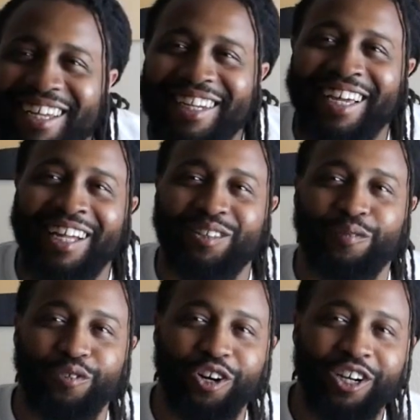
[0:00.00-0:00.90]
They got the
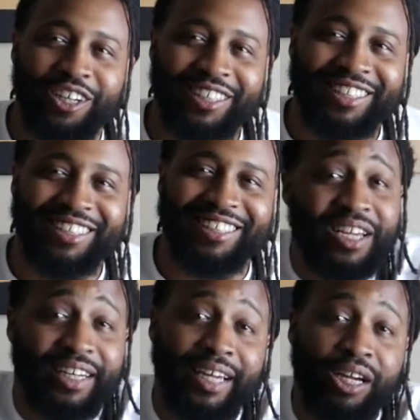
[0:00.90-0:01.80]
frogs.
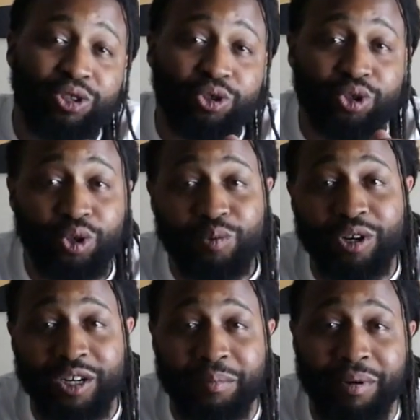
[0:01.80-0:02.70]
They got you so
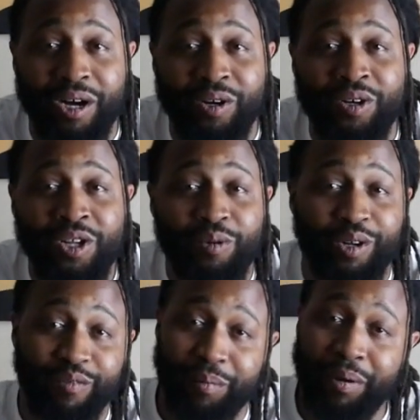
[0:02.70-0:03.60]
worried about
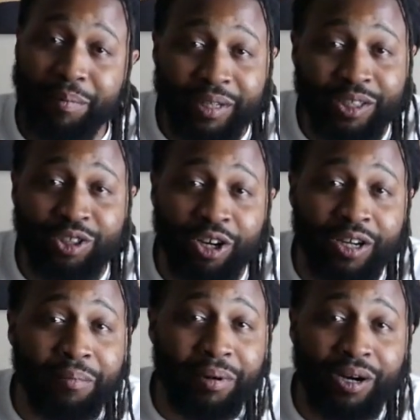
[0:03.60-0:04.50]
what a Republican
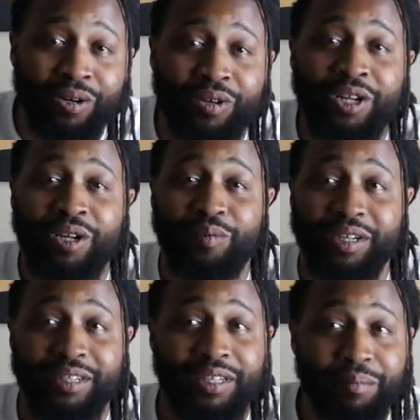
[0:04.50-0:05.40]
talking about,
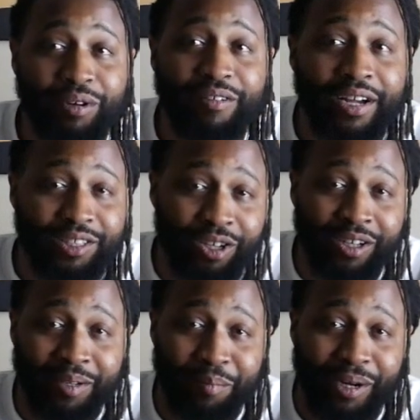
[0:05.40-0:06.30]
what a Democrat
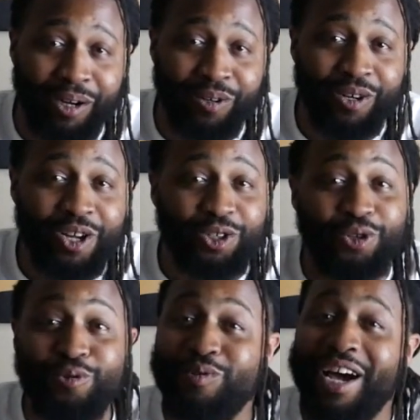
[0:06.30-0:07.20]
talking about.
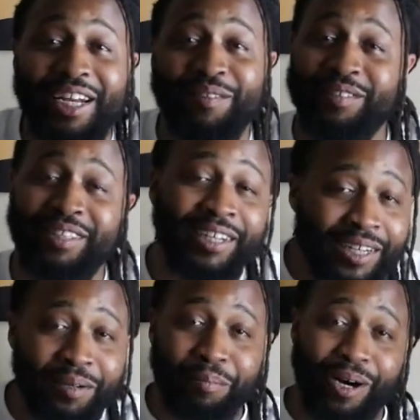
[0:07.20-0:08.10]
You not even
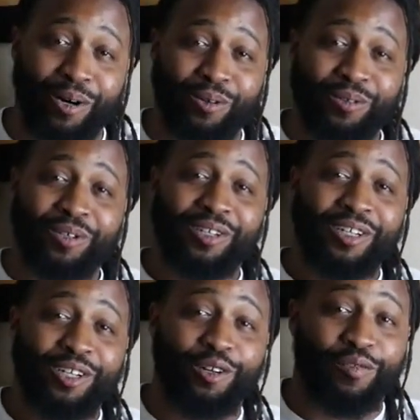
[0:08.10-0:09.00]
thinking about
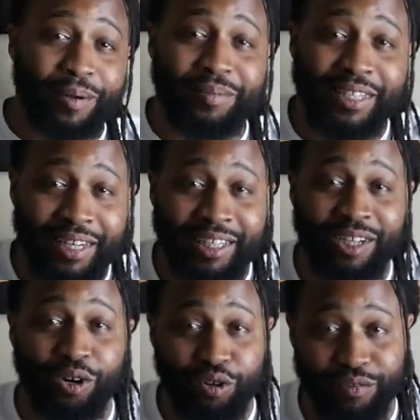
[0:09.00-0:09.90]
the
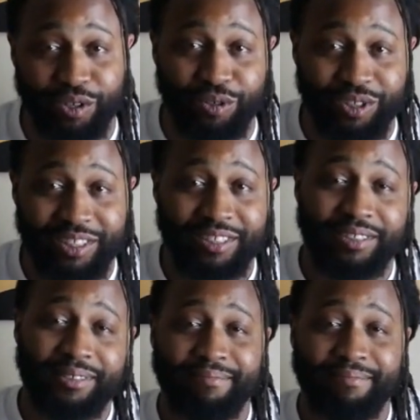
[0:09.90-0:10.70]
reptilian overlords.